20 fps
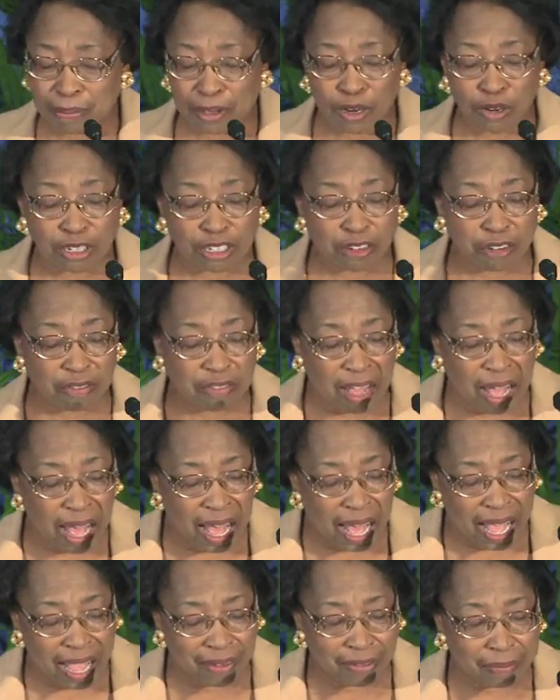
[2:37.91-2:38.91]
but who
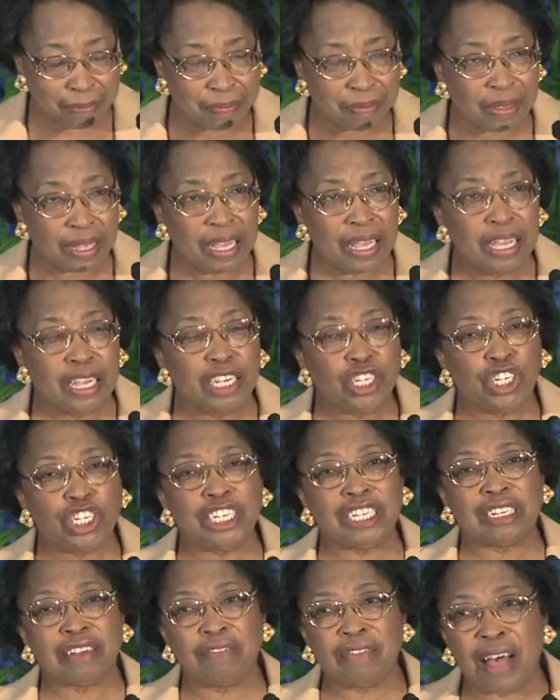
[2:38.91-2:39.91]
survived. She
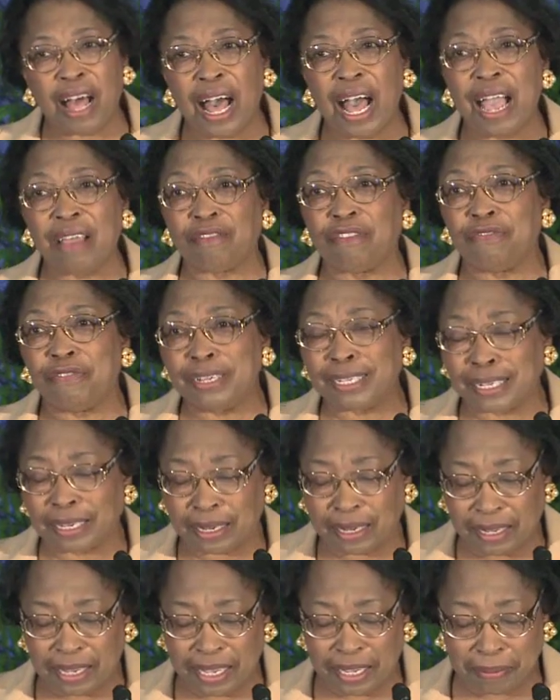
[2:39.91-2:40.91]
survived
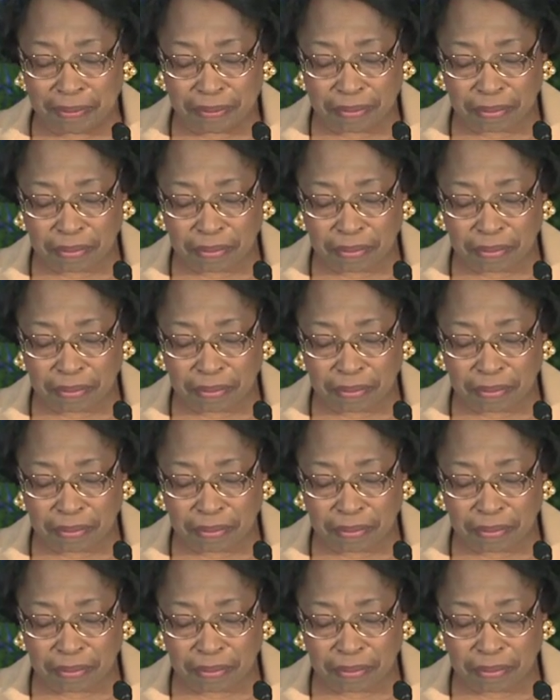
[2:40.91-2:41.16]
physically,